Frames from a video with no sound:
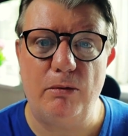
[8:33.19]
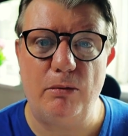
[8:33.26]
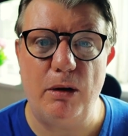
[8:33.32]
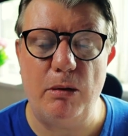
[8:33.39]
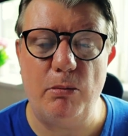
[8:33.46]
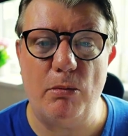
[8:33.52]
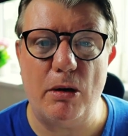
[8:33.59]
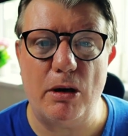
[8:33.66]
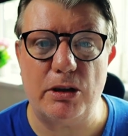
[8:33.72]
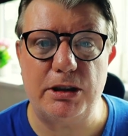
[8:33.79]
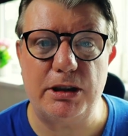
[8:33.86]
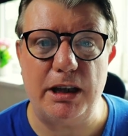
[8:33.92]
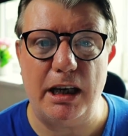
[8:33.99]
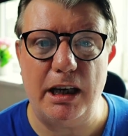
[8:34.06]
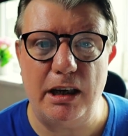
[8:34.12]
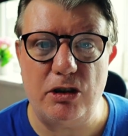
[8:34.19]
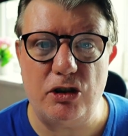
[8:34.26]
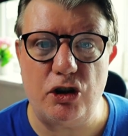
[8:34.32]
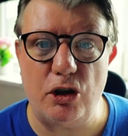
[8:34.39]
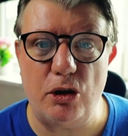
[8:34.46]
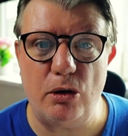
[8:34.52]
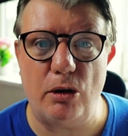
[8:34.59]
We must
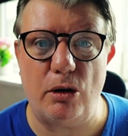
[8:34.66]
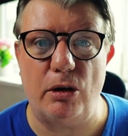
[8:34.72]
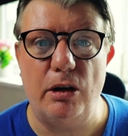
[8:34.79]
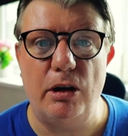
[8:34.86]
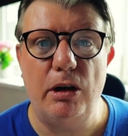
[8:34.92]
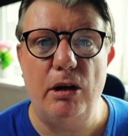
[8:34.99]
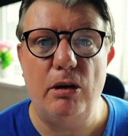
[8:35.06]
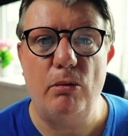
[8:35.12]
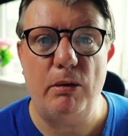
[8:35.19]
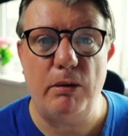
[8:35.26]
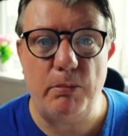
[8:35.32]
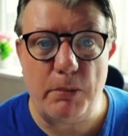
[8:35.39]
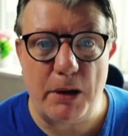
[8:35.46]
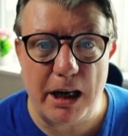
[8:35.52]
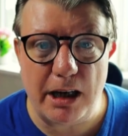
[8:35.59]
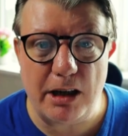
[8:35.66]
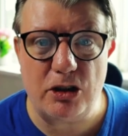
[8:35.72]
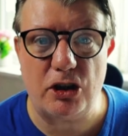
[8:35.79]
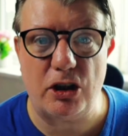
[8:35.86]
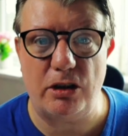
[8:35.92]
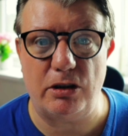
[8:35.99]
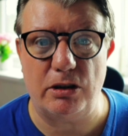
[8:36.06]
endure with
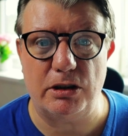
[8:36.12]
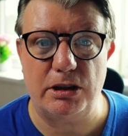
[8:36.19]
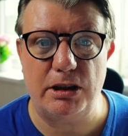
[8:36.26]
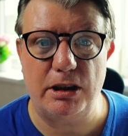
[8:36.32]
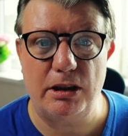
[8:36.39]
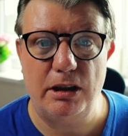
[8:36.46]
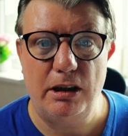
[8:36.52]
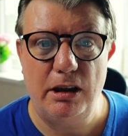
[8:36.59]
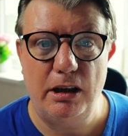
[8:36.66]
patience,